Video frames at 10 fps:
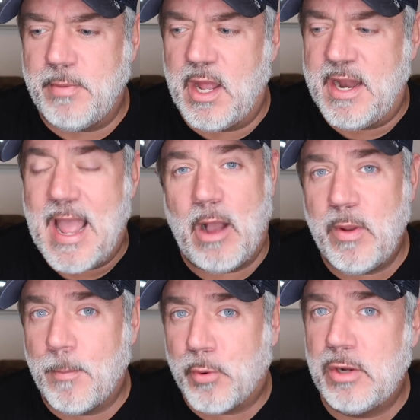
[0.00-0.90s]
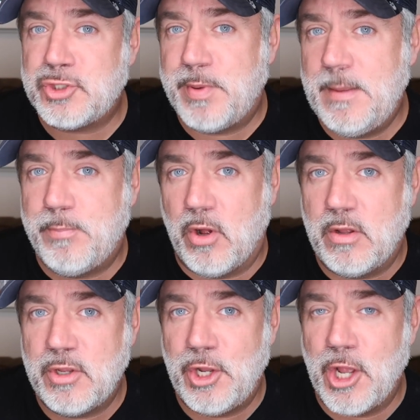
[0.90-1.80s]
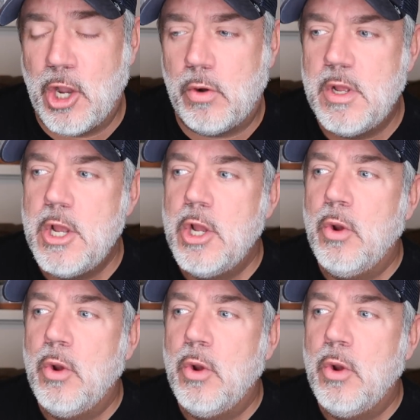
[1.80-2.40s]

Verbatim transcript: but in how we approach people, you know?